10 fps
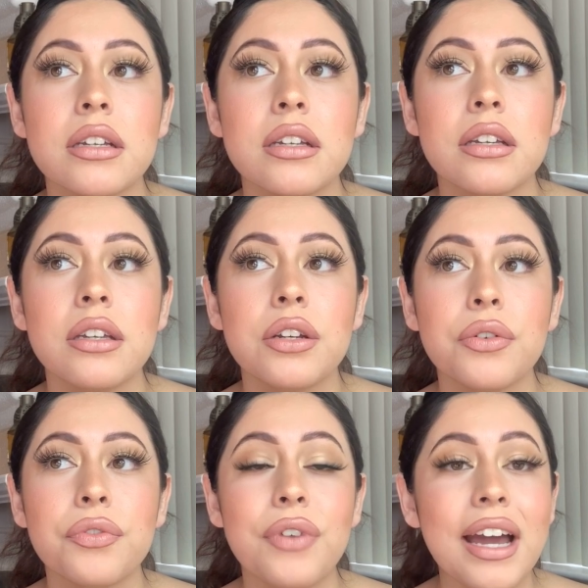you know,
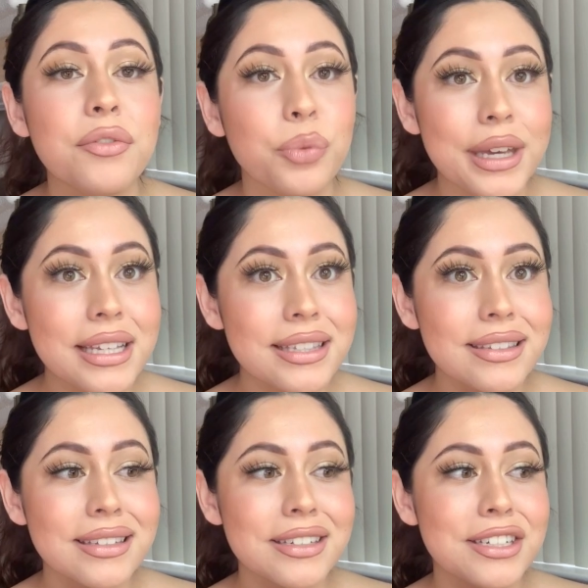5 weeks,
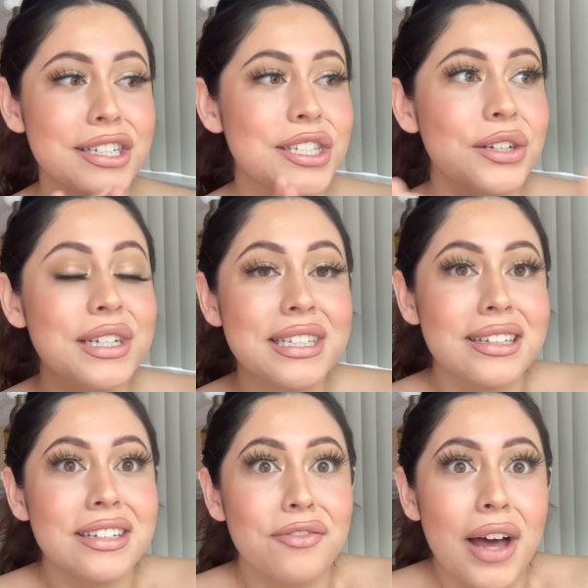she still needs to
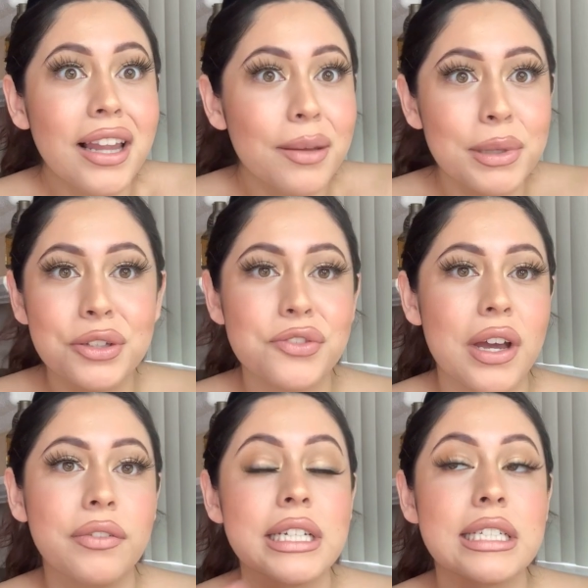develop in those
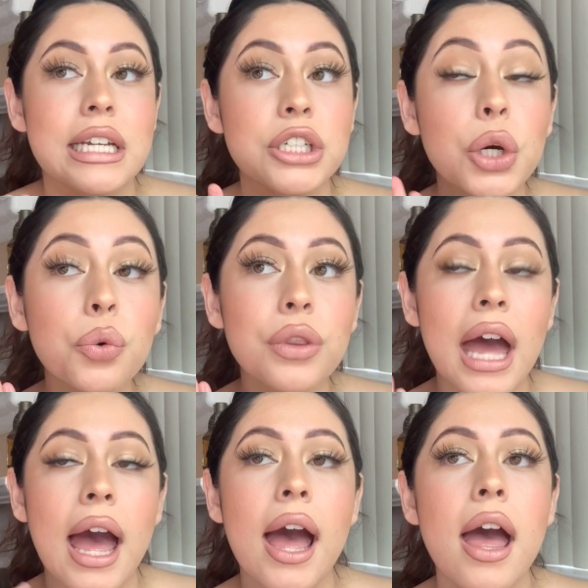5 weeks. And I know
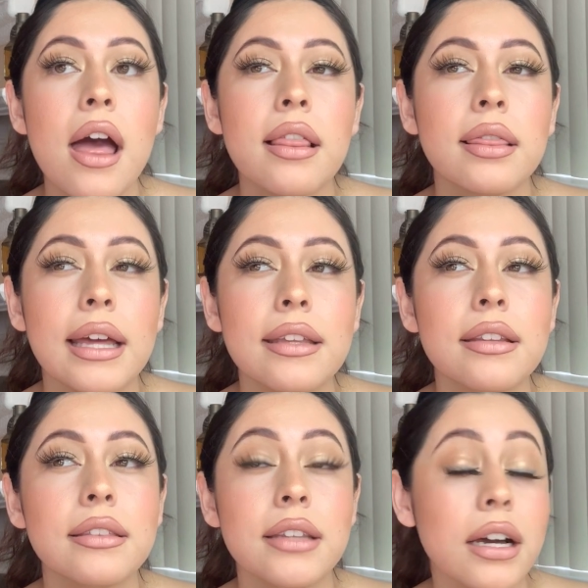that, I think the
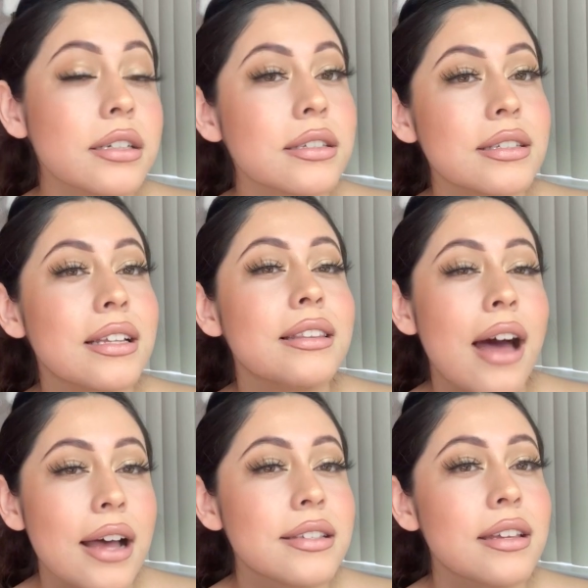lungs is the
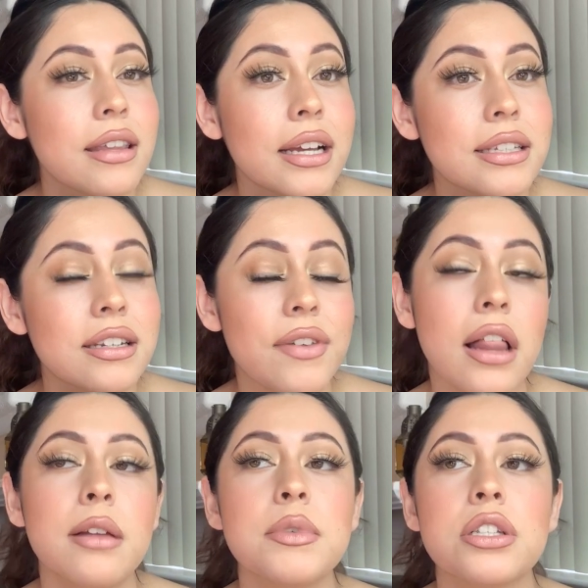last thing that gets
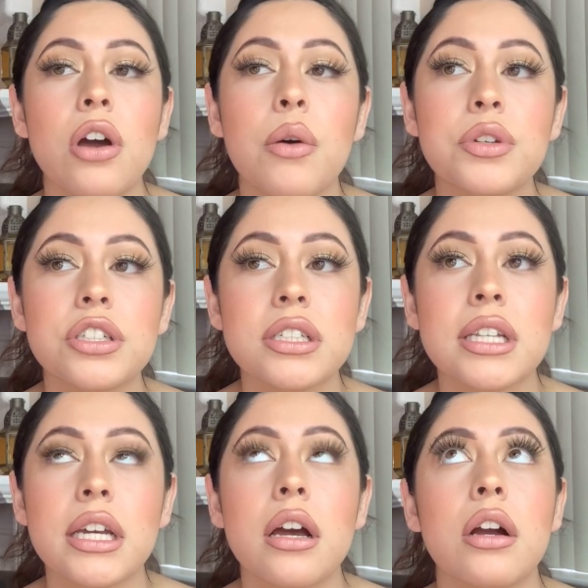developed. So I was just
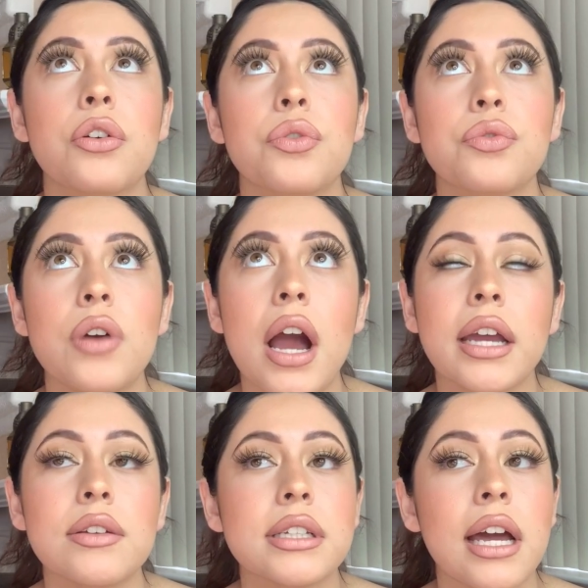like crying.
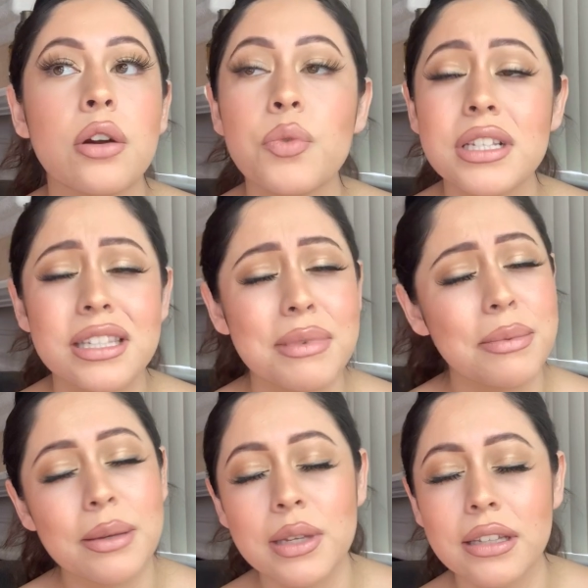I was like, I don't want to see my
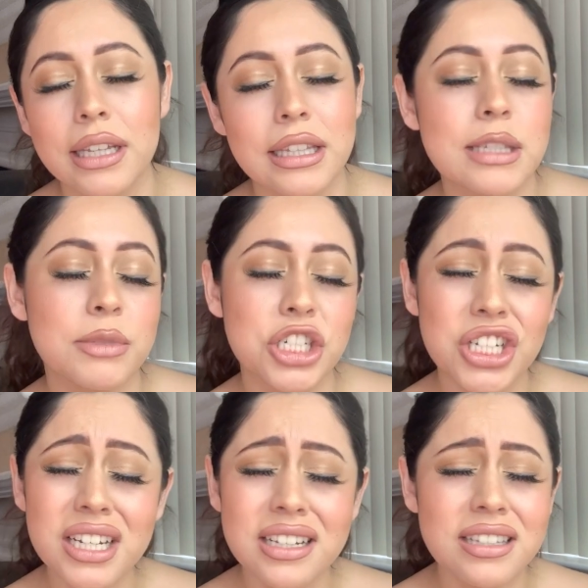baby in like these
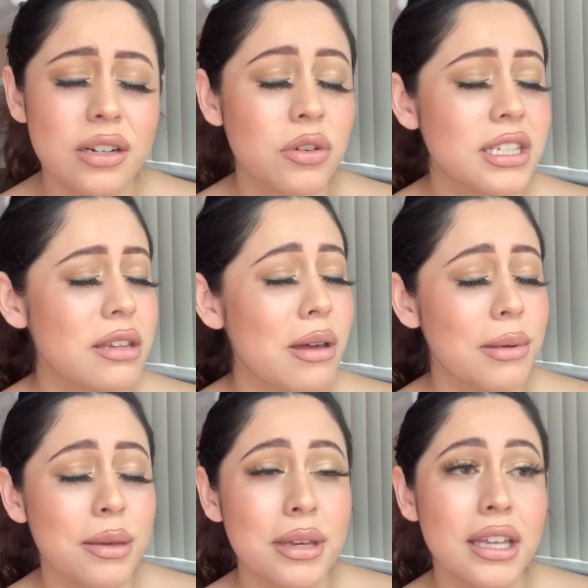machines. I don't want to see my
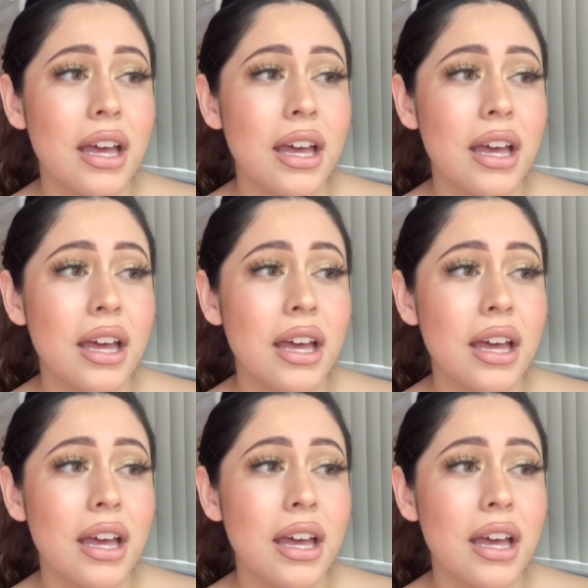baby